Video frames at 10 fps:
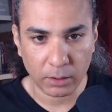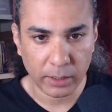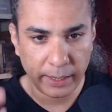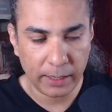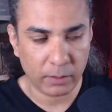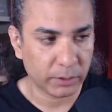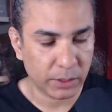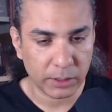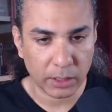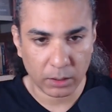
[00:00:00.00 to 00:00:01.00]
or a head of the
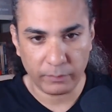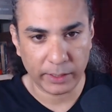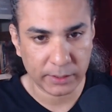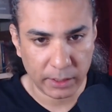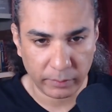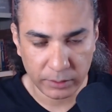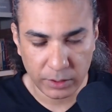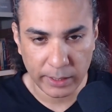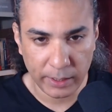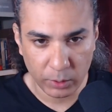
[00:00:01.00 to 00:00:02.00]
cheetah or even the skin of the
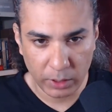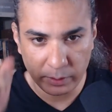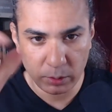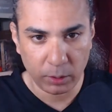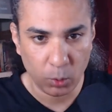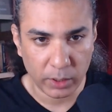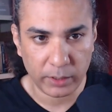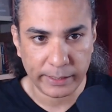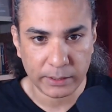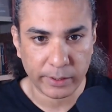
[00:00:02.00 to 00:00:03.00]
cheetah and you give it to the
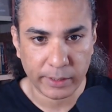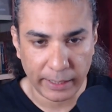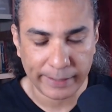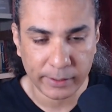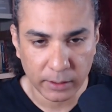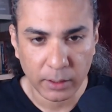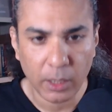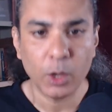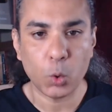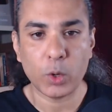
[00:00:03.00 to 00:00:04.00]
local district collector
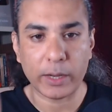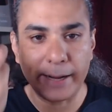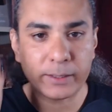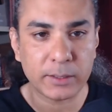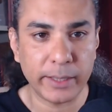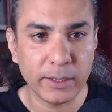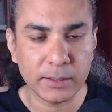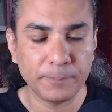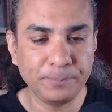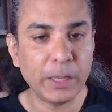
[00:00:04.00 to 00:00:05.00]
who collects
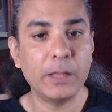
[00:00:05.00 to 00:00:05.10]
things,